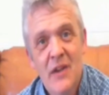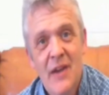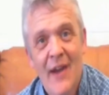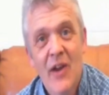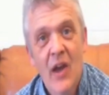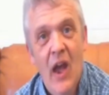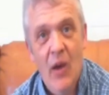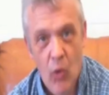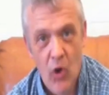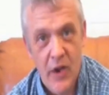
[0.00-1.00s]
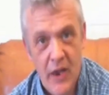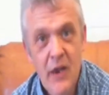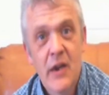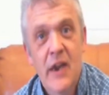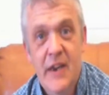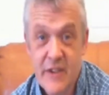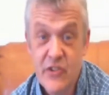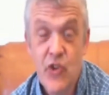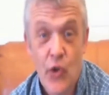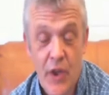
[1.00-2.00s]
Now, a warning, it is
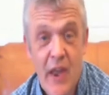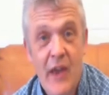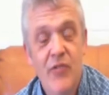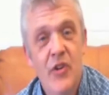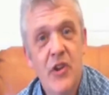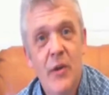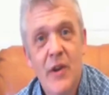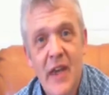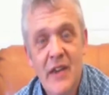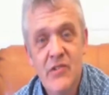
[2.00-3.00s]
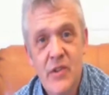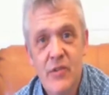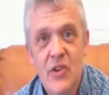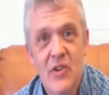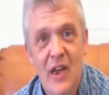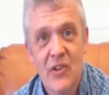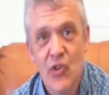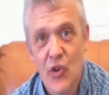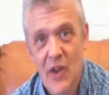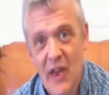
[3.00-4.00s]
a talking head video again, so if you don't like
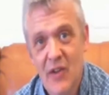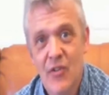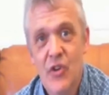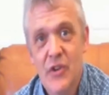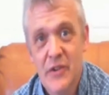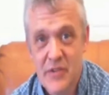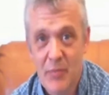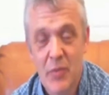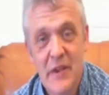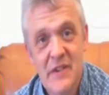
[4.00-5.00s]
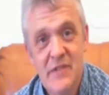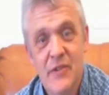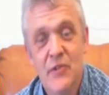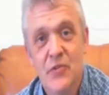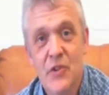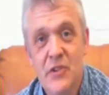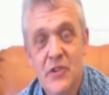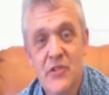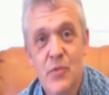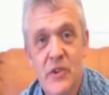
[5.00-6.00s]
talking head videos, then please feel free
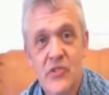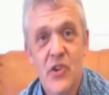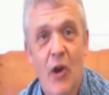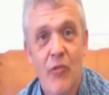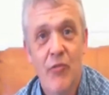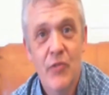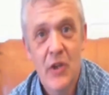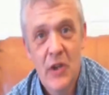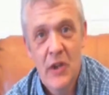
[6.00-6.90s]
to switch off.